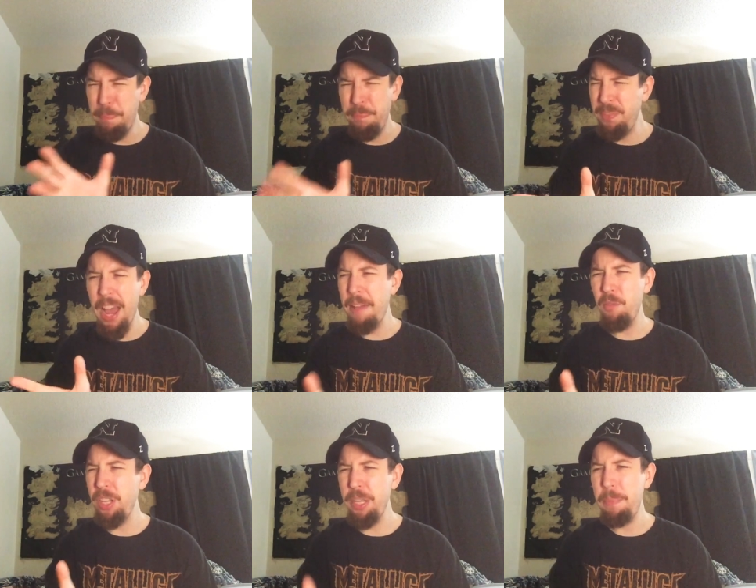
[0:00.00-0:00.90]

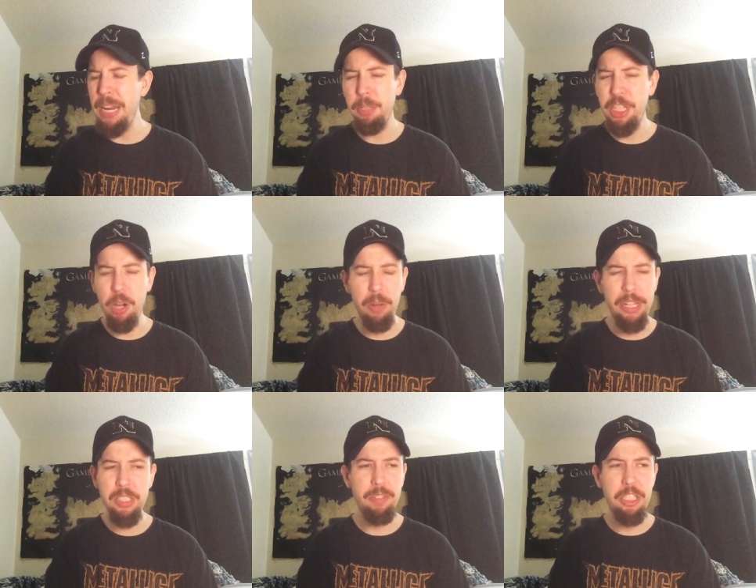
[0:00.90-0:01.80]
not really been able to
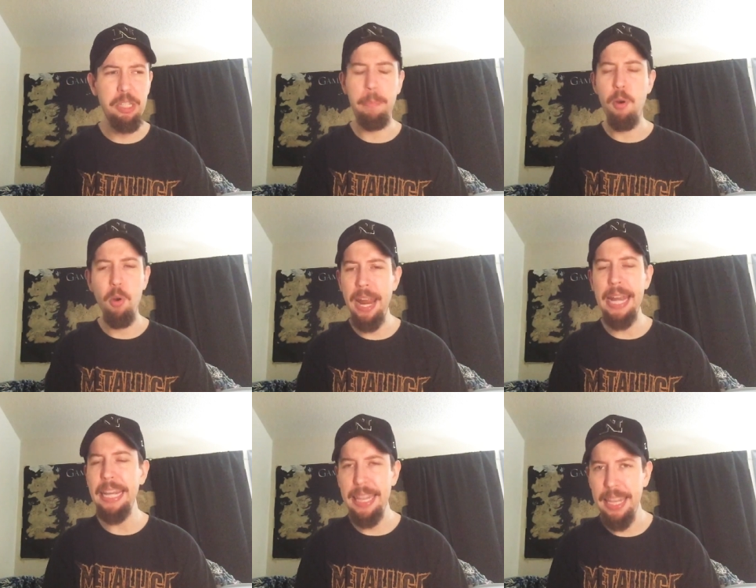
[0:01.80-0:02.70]
cohesively support
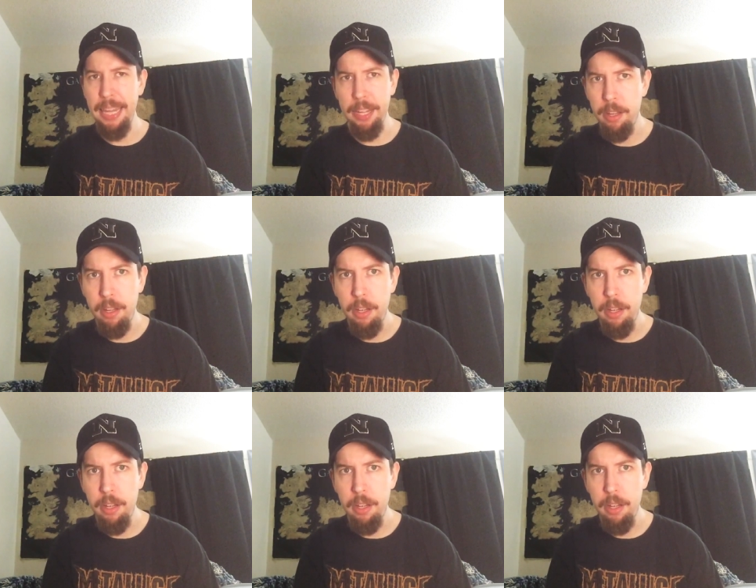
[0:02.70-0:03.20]
anything.